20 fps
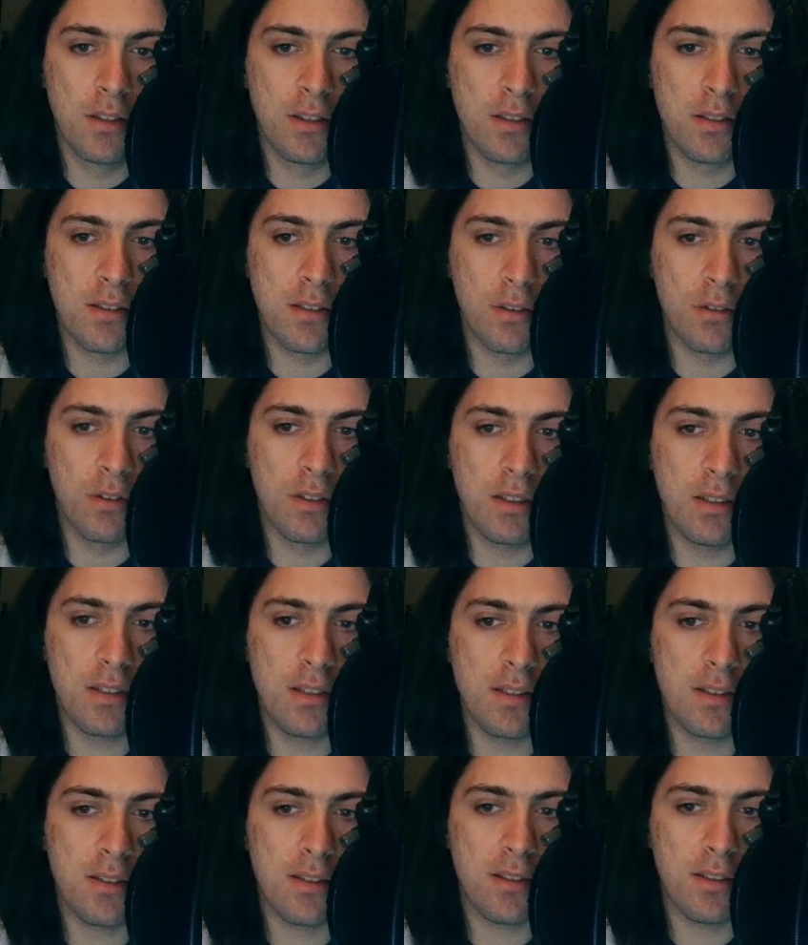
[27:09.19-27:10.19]
So this
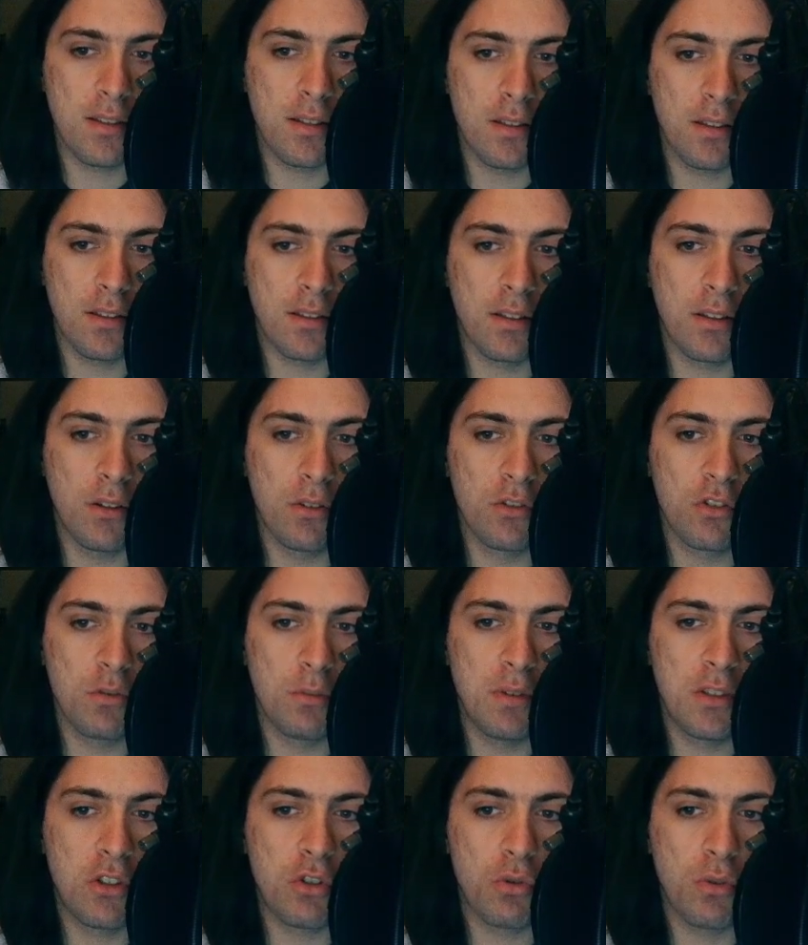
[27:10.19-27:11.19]
is going to
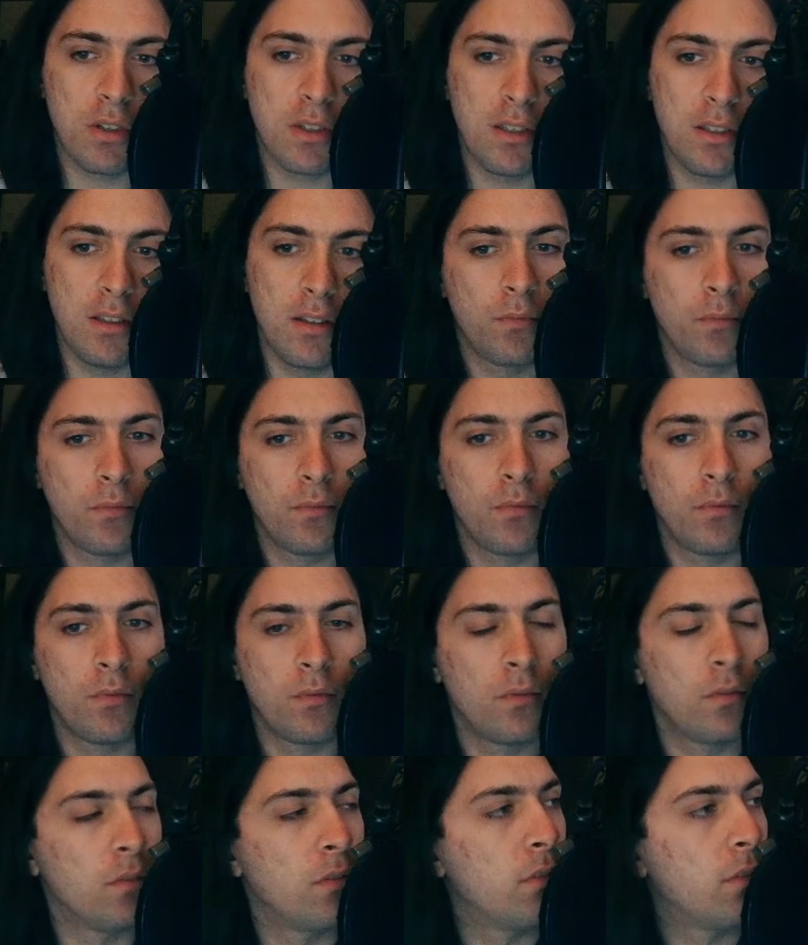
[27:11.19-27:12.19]
be tricky. The weird
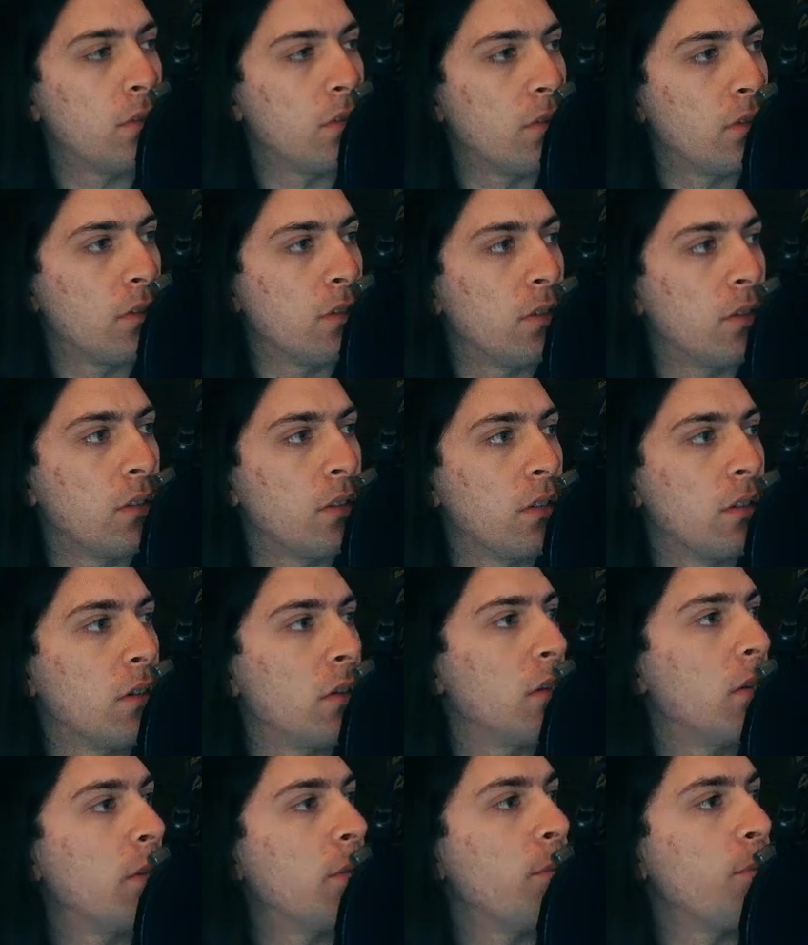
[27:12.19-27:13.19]
thing is that it's
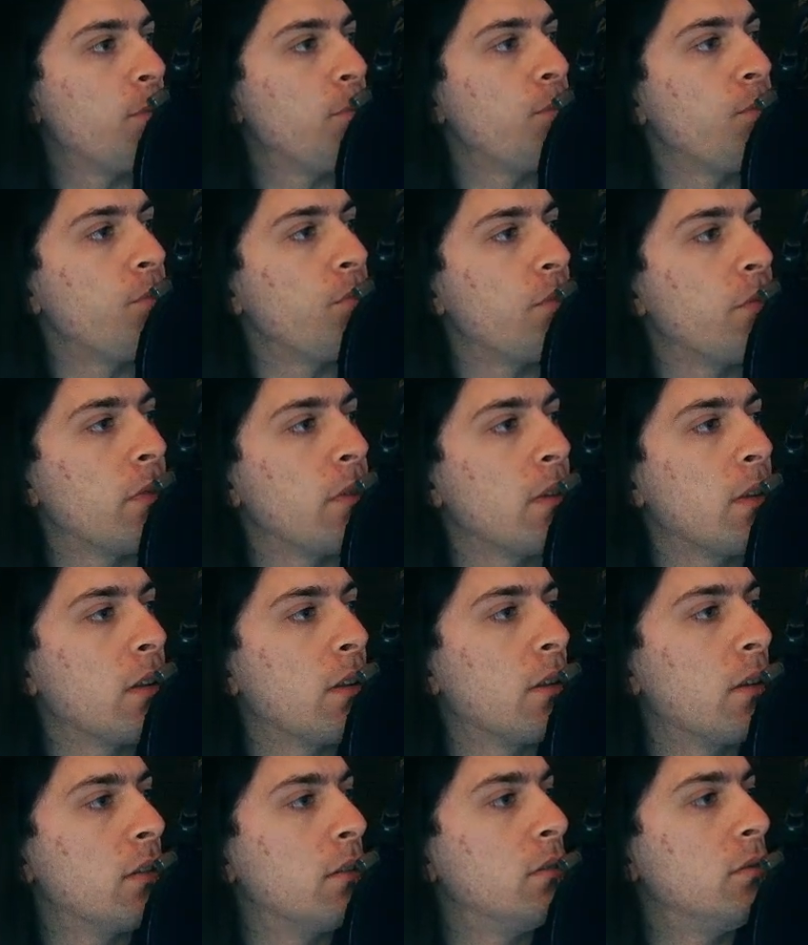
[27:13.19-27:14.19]
only
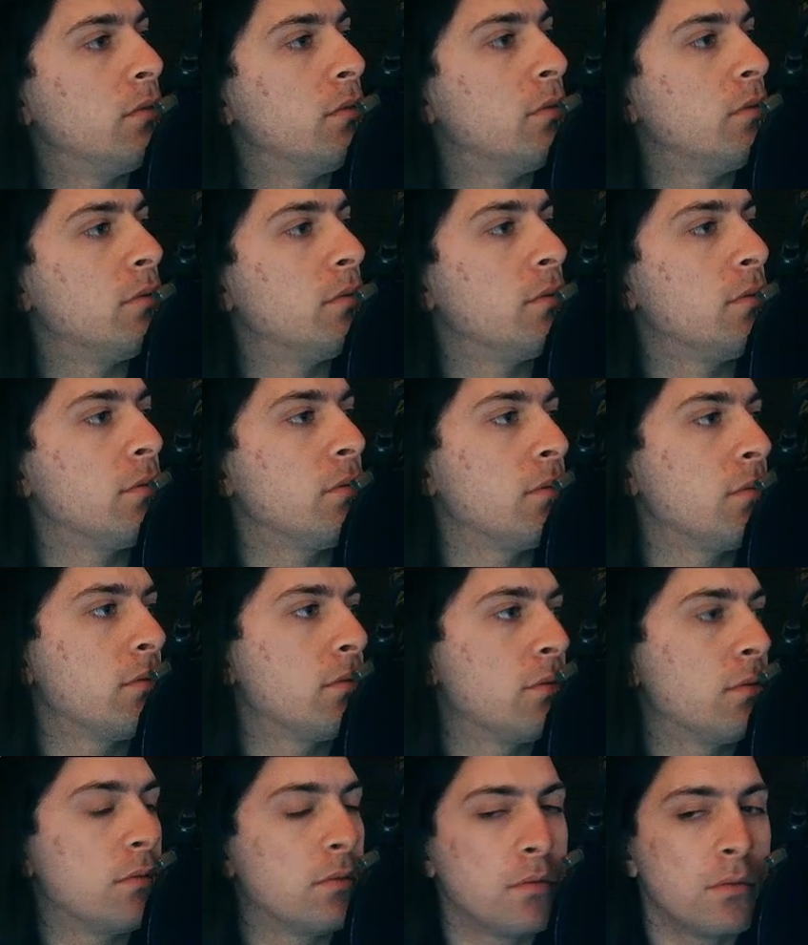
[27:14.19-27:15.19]
producing DC offset
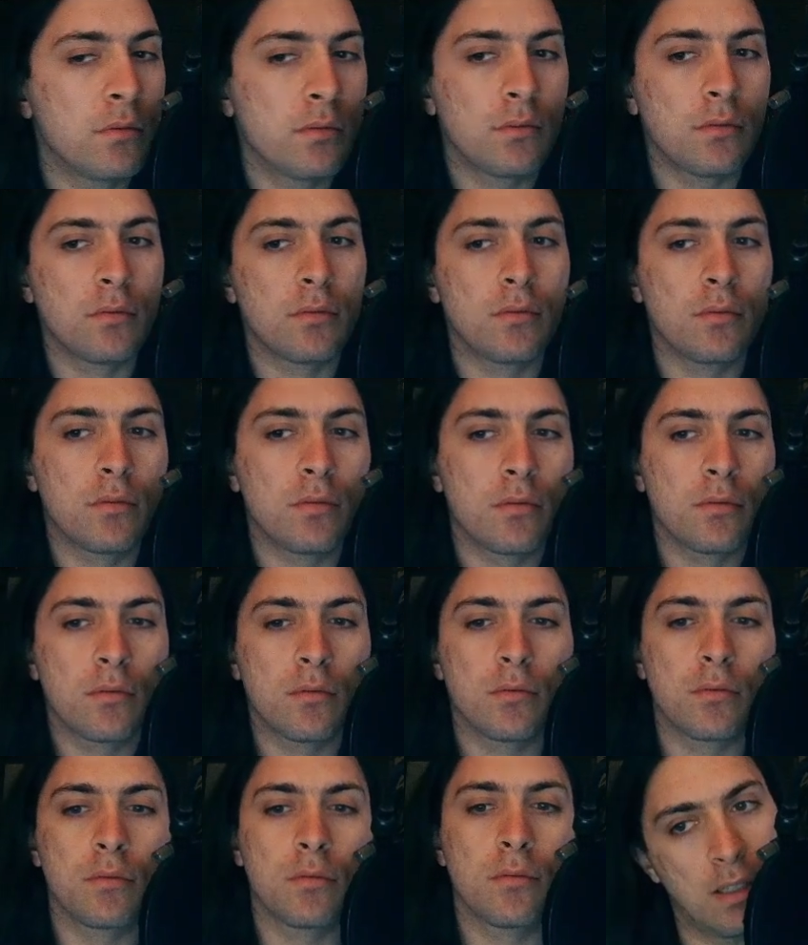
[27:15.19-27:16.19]
after
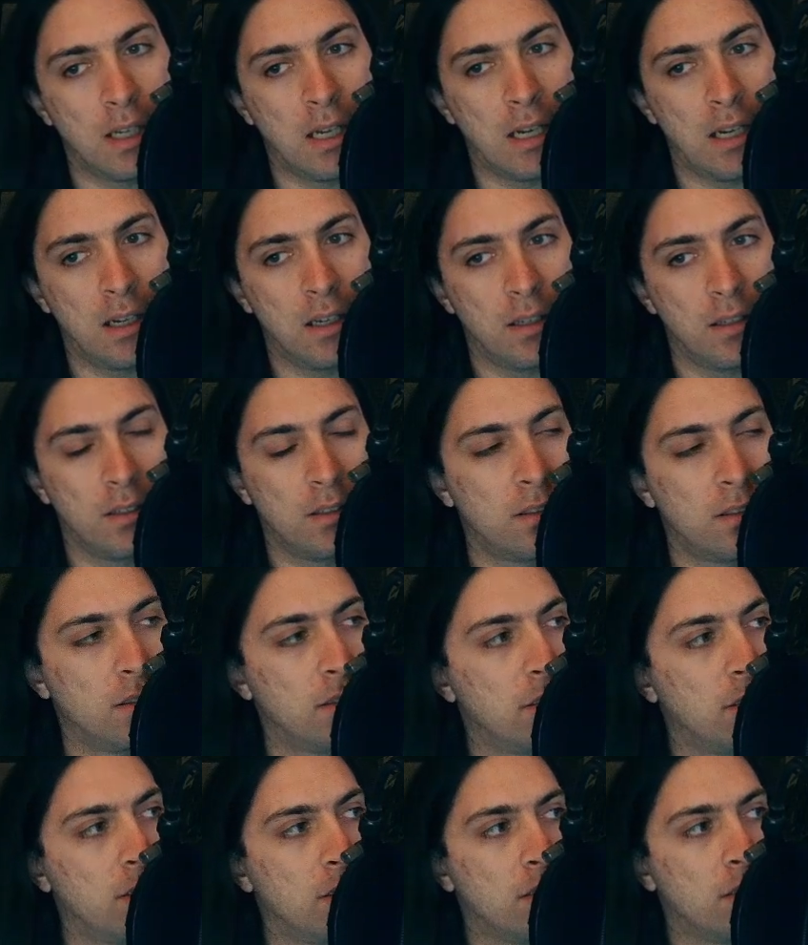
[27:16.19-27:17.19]
you stop
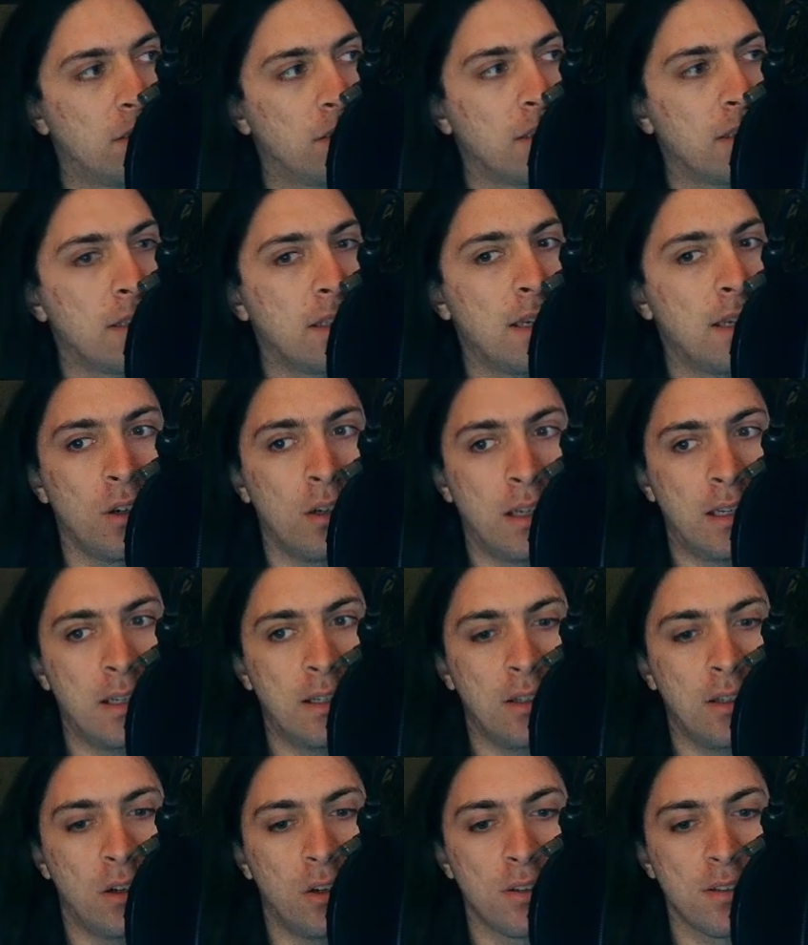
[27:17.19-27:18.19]
playing. Yeah,
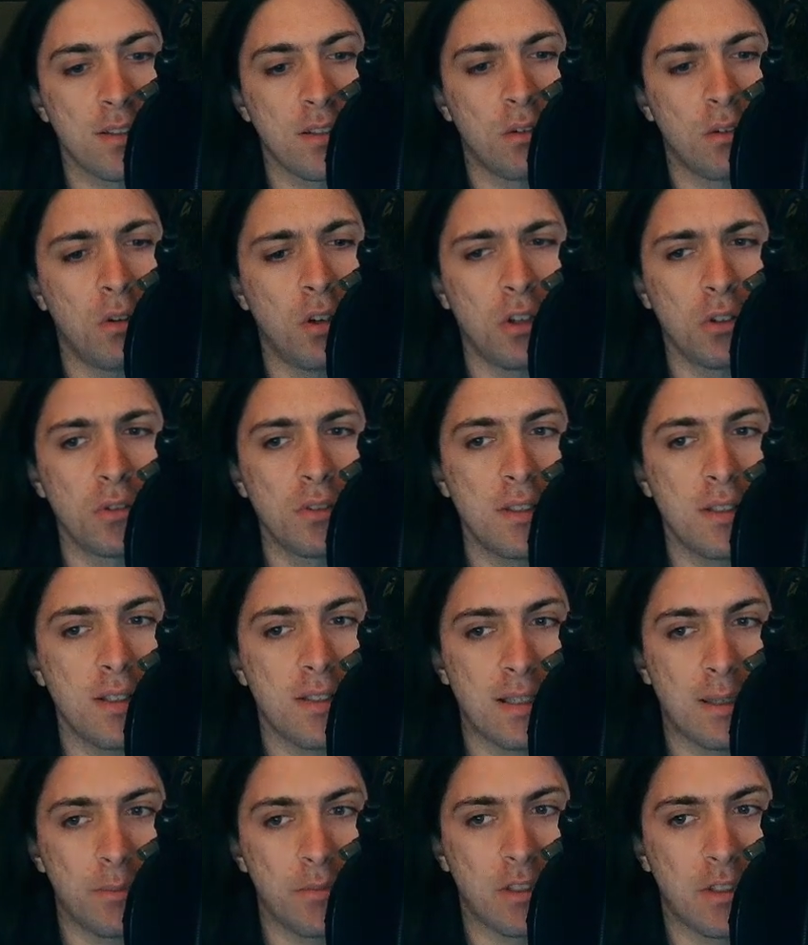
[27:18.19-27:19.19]
and also only
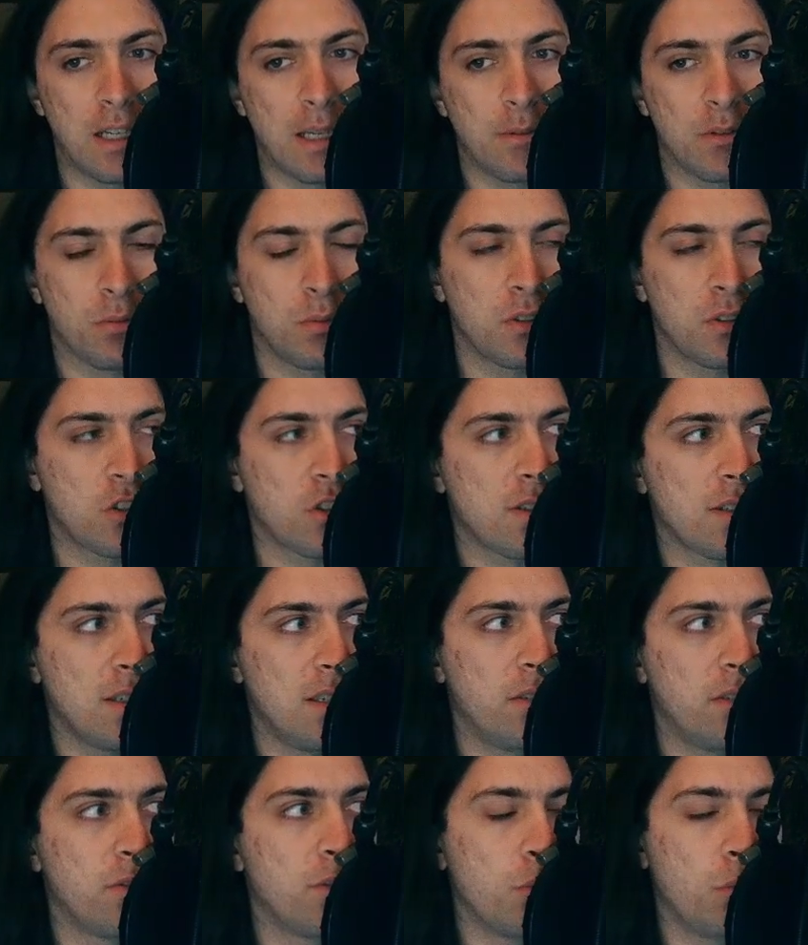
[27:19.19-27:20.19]
sometimes, which is
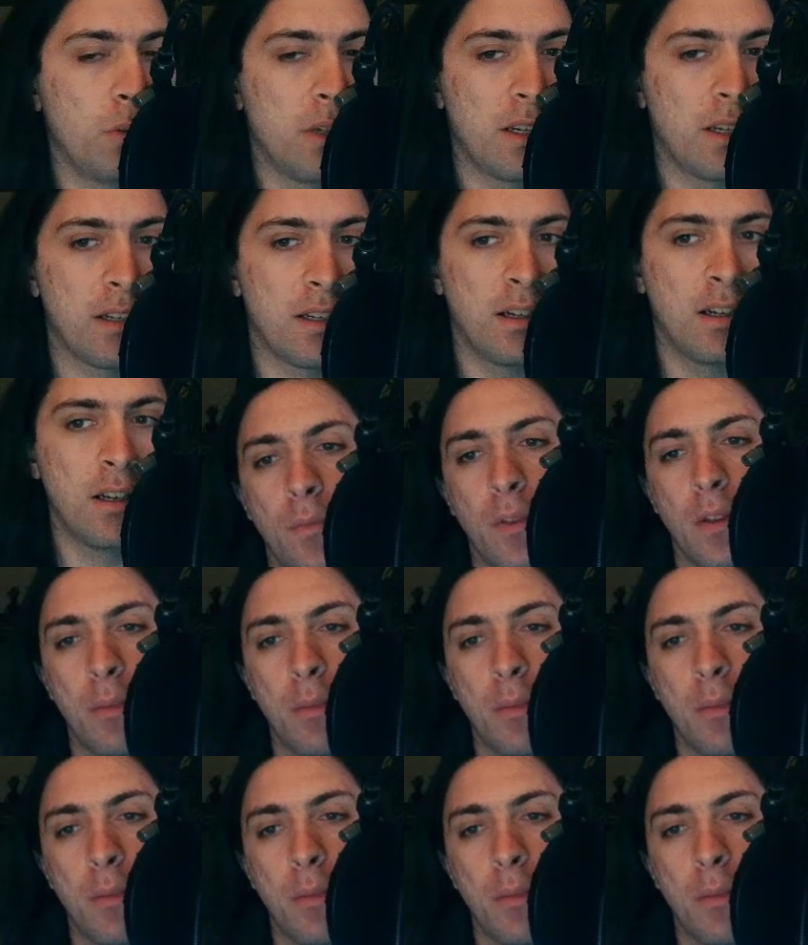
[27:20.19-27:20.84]
even weirder.